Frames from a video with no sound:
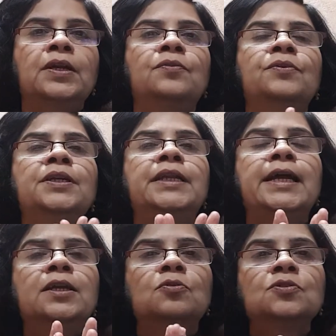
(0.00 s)
We
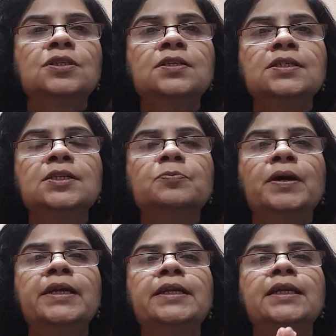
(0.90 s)
diagnosis is
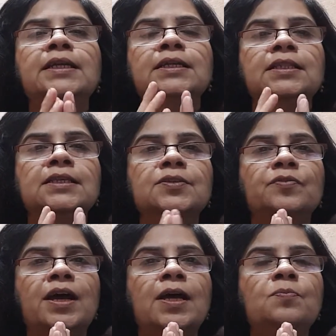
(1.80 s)
by taking the
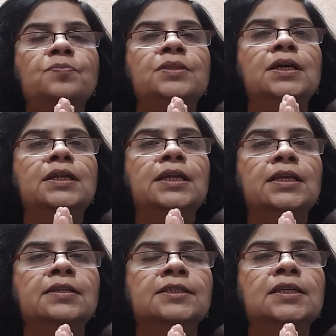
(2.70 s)
swab, the
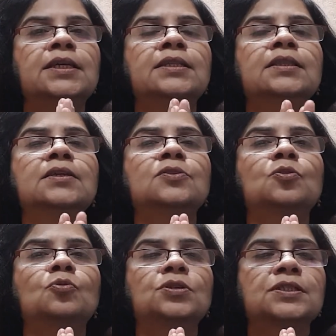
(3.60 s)
nasal and the
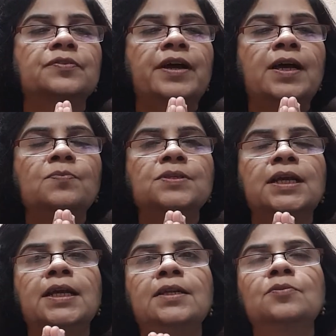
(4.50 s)
throat swabs,
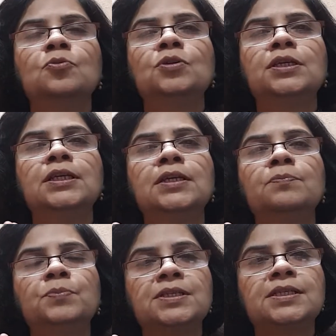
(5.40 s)
and doing
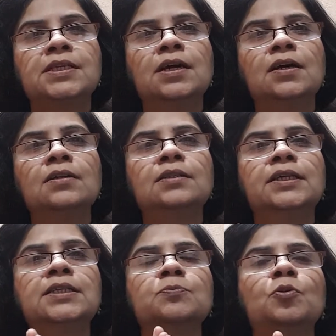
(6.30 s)
a PCR,
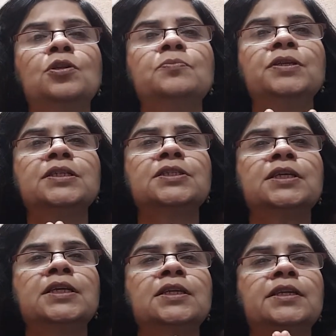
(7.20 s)
that is polymerase
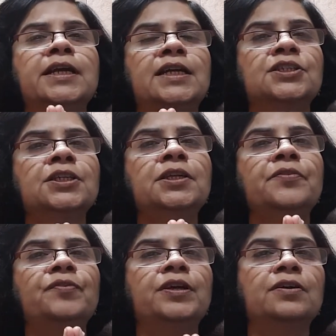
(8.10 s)
chain reaction,
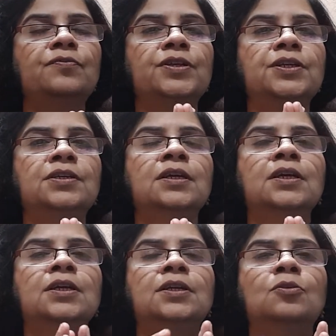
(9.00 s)
in where we
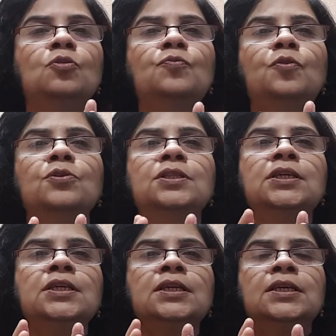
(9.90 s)
look for
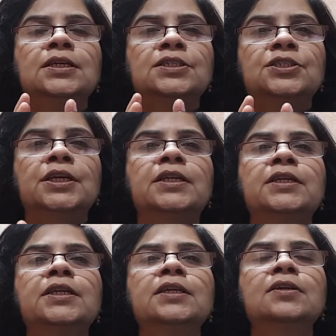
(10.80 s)
the
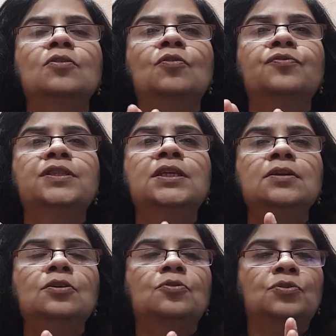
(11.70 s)
genetic of
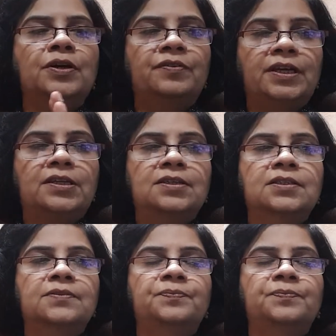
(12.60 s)
the coronavirus.